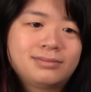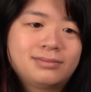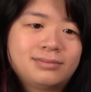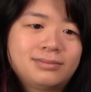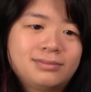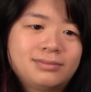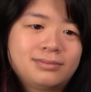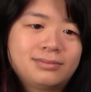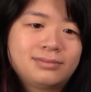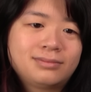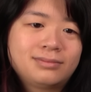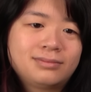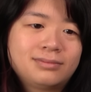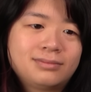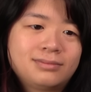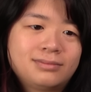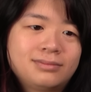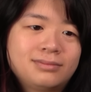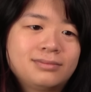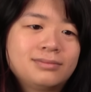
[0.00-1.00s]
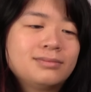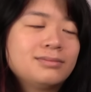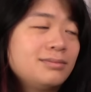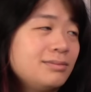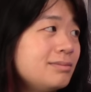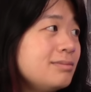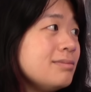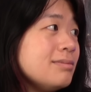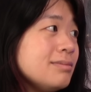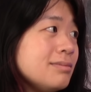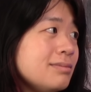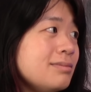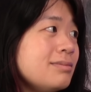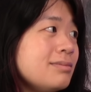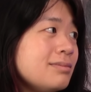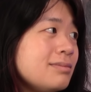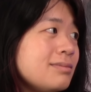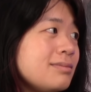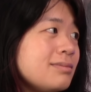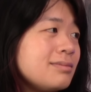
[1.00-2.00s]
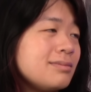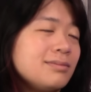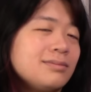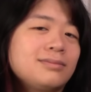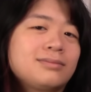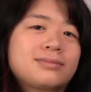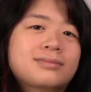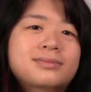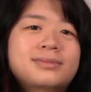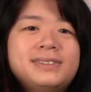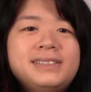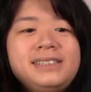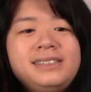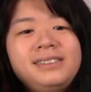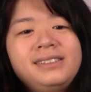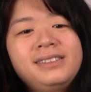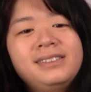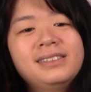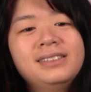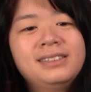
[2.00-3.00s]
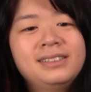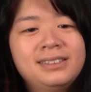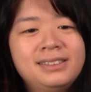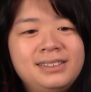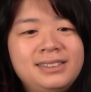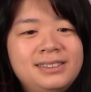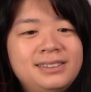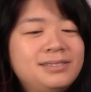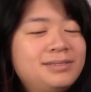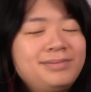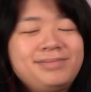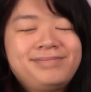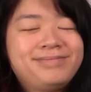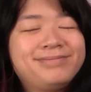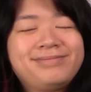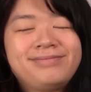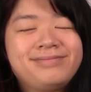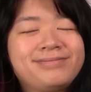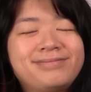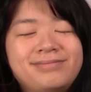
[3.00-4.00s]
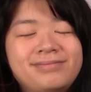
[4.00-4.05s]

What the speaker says: (silent)